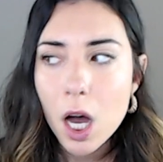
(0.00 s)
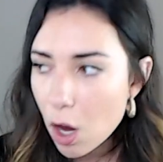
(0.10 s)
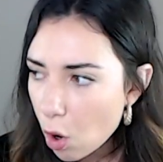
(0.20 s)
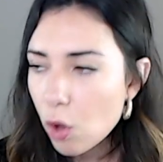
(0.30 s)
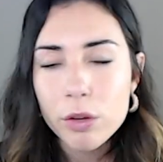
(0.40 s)

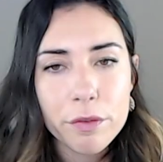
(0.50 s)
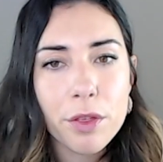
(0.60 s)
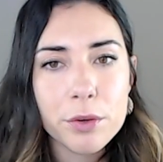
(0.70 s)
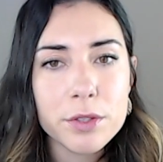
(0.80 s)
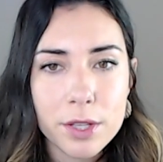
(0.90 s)
all of
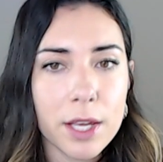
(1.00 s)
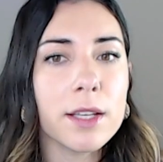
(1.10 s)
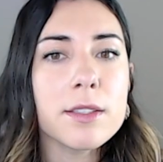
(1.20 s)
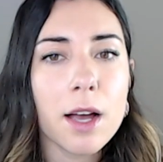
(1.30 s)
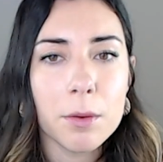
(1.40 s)
those
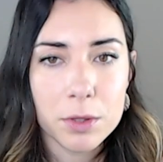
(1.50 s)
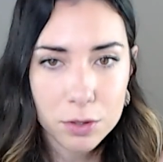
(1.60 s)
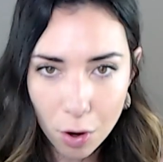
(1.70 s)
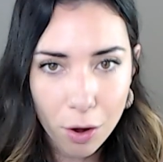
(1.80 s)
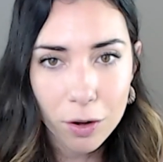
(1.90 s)
things I was
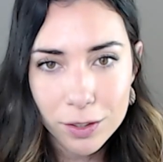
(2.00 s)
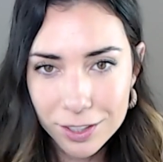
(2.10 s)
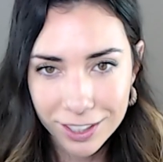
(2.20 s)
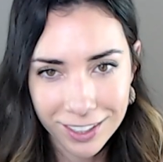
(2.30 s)
called